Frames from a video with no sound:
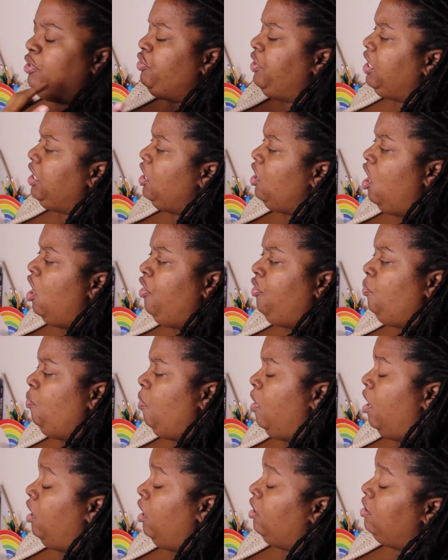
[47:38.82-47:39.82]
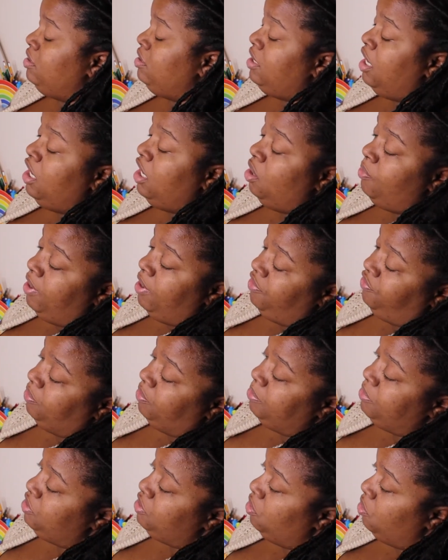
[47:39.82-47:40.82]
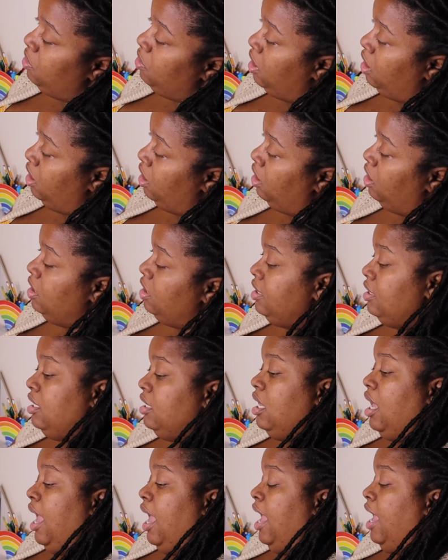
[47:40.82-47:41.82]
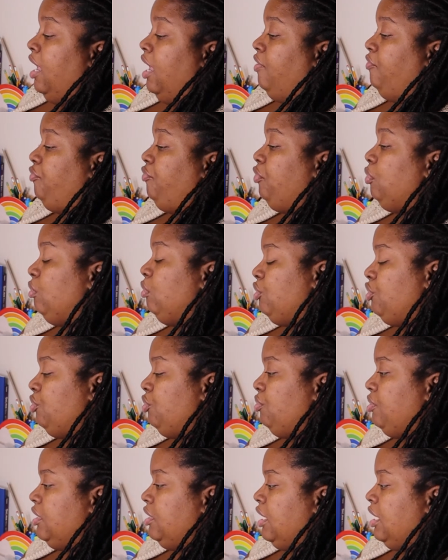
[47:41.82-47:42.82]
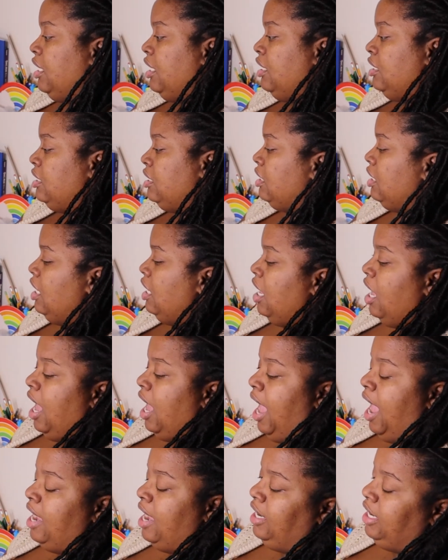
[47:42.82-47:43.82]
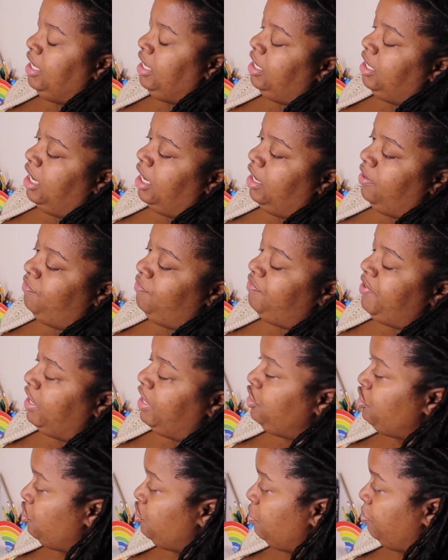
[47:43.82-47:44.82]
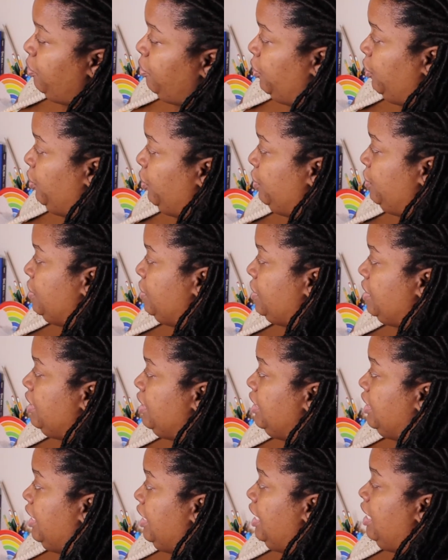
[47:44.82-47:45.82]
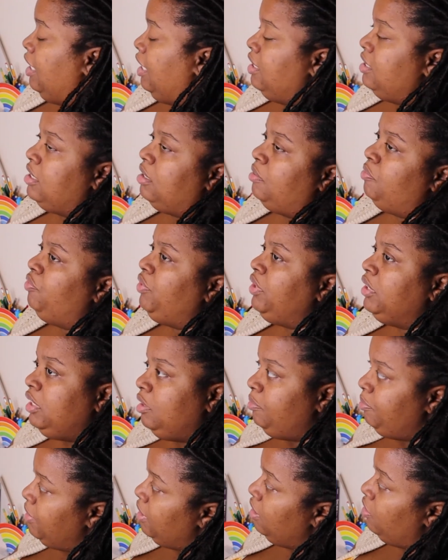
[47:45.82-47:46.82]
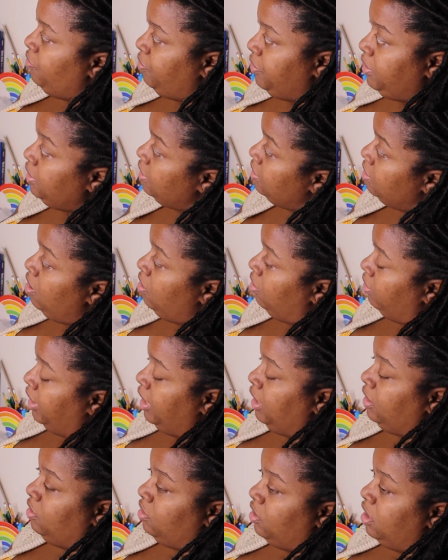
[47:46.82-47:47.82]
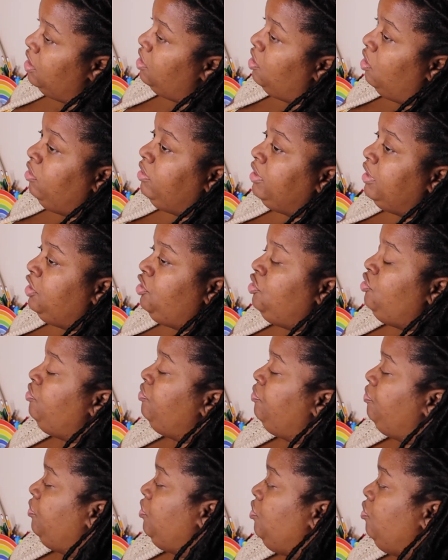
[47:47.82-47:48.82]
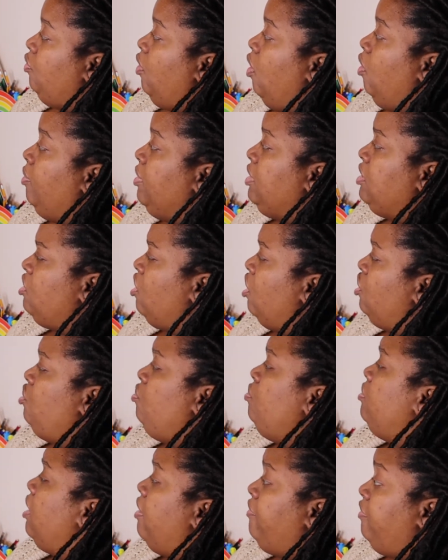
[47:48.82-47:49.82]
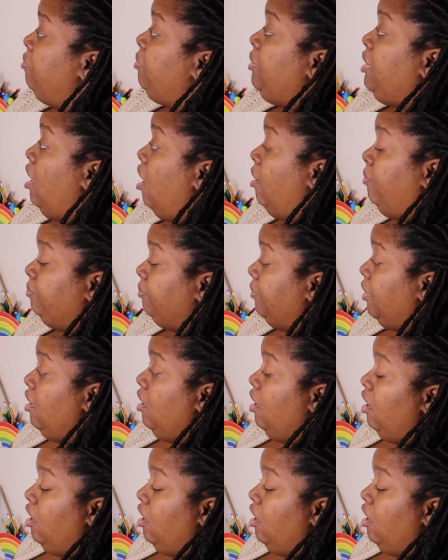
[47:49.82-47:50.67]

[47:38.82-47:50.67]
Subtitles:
But drinking all the water, staying away from soda and fruit juices, and eating vegetables and things, and really being a real adult, like the adult that you always thought you'd never become.